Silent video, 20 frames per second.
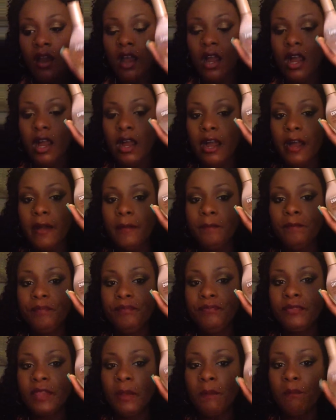
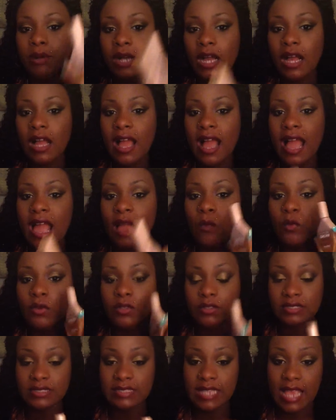But I
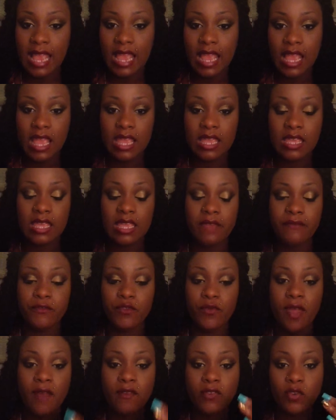will say, if
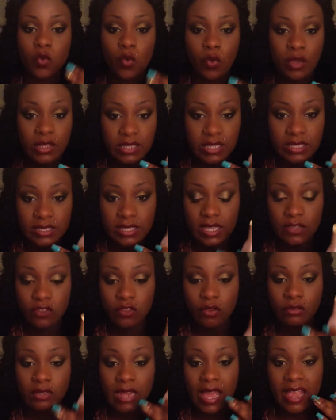you have an oily
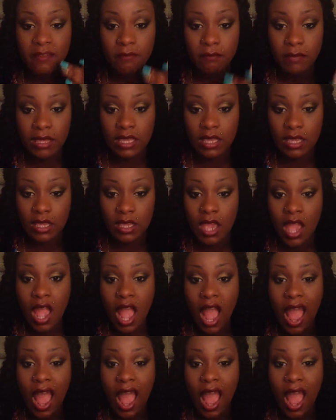T-zone like me,